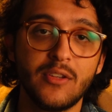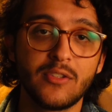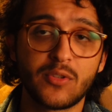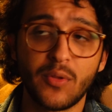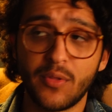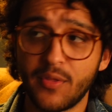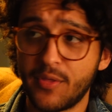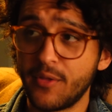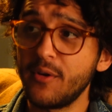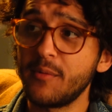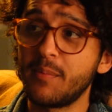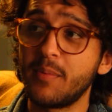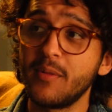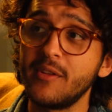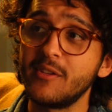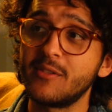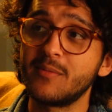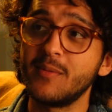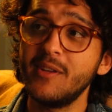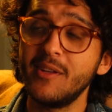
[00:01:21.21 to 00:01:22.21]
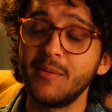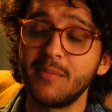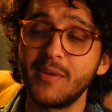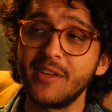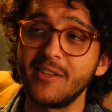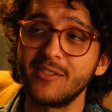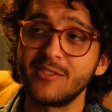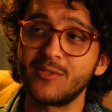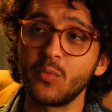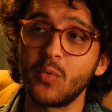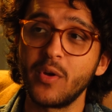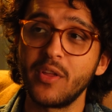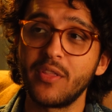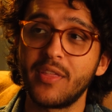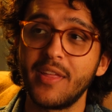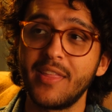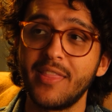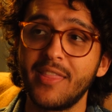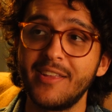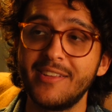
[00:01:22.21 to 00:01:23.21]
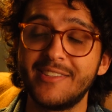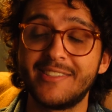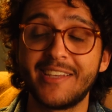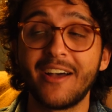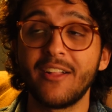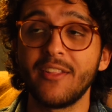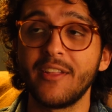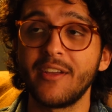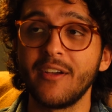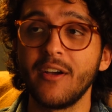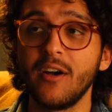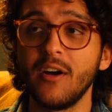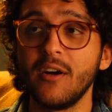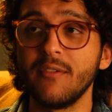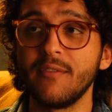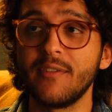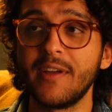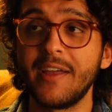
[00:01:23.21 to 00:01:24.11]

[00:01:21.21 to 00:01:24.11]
So The Third Policeman, it begins with the telling of